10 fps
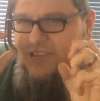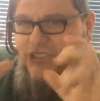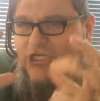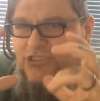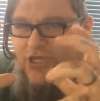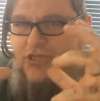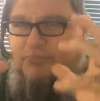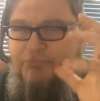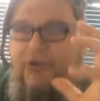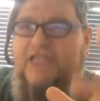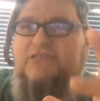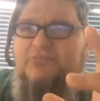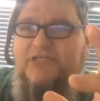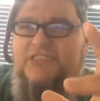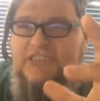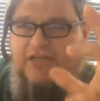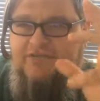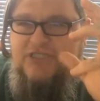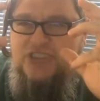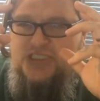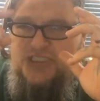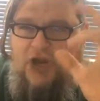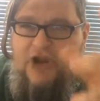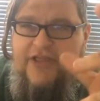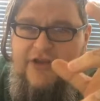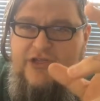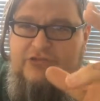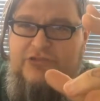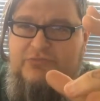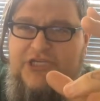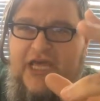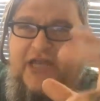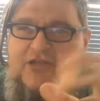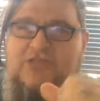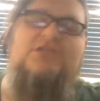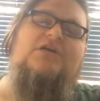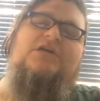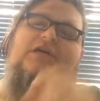just on the precipice of starting their YouTube channels.